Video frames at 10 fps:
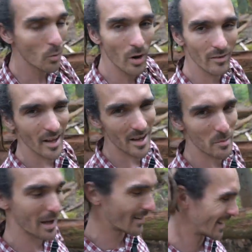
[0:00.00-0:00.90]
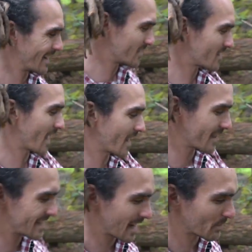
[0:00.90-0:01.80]
What I've learned about it is that
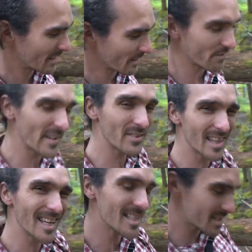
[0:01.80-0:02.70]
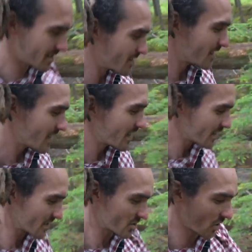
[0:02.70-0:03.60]
this happened in the 50s.
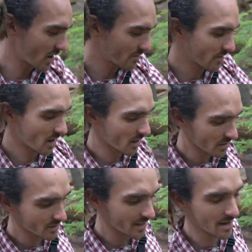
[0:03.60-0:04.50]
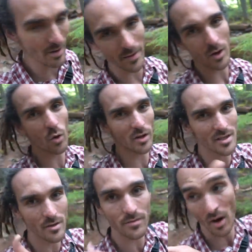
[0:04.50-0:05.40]
The driver came around the corner
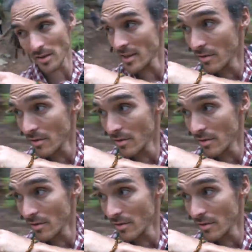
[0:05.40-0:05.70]
too fast, so